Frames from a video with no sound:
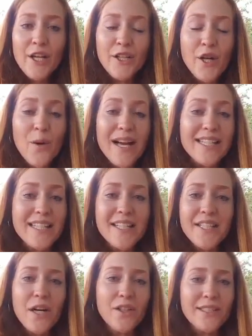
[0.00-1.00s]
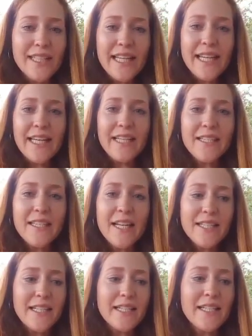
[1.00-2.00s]
as an adult, he
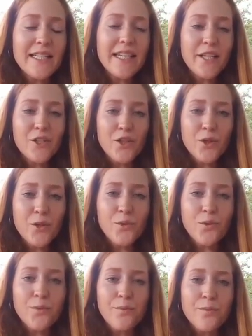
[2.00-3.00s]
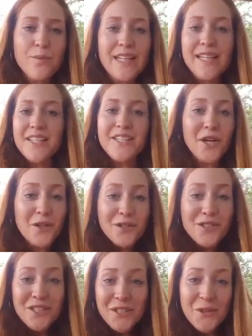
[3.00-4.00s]
doesn't need to be an
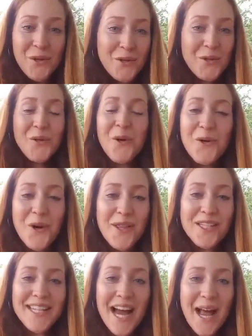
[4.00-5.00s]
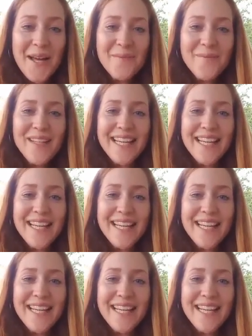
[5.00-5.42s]
adult, quote unquote, all the time.